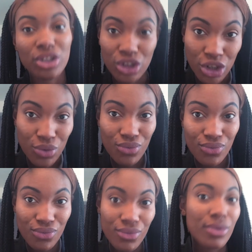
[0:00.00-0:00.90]
June,
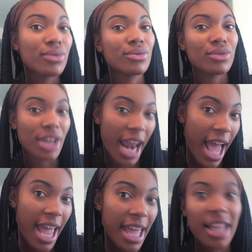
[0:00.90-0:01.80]

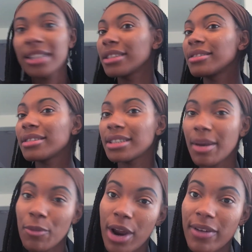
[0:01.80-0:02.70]
July,
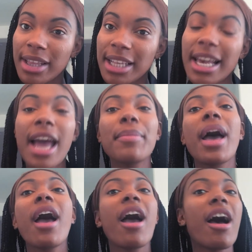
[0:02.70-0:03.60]
somewhere around that time
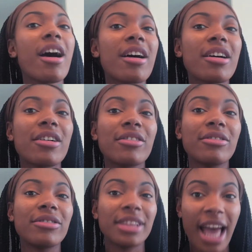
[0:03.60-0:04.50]

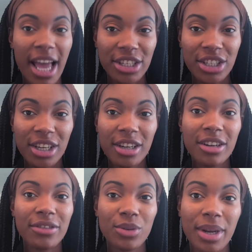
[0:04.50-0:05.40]
of last
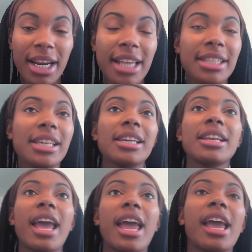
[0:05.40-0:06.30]
year of
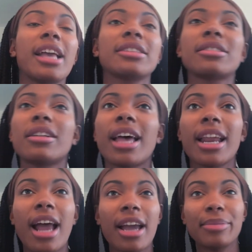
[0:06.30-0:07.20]
2019. And so like
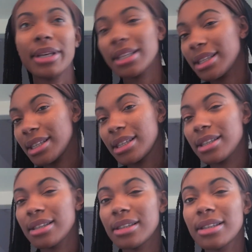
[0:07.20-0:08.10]
9
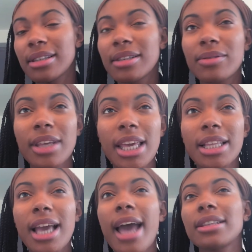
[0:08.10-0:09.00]
months,
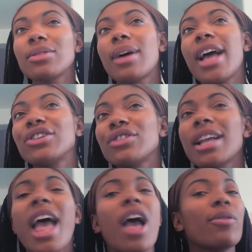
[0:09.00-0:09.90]
got to 100,
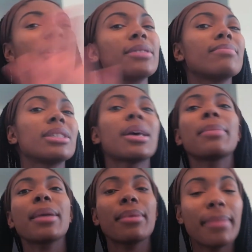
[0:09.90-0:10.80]
which some
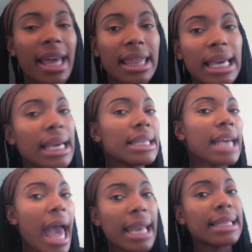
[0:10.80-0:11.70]
people might think is
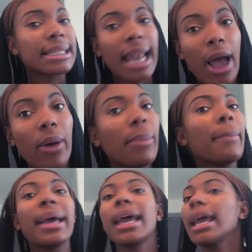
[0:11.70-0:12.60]
kind of slow,
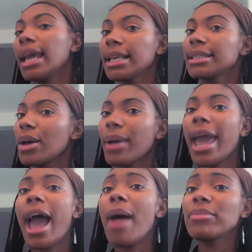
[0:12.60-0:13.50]
but it's
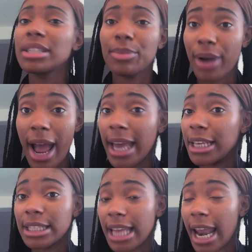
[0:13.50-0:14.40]
okay. I'm
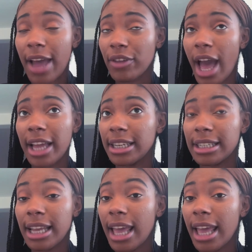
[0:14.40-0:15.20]
surprised that I've gotten